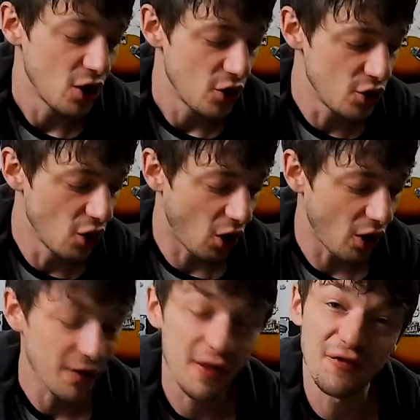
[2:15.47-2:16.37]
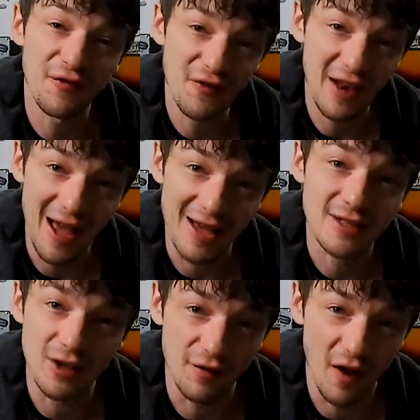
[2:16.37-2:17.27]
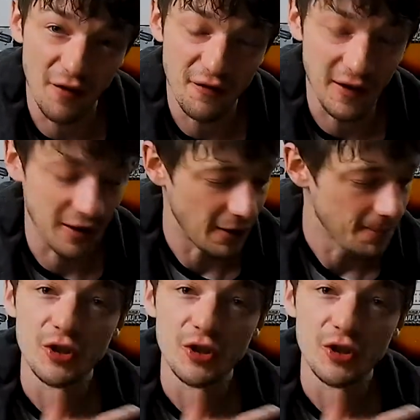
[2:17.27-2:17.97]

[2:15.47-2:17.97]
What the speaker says: not the flat of our finger.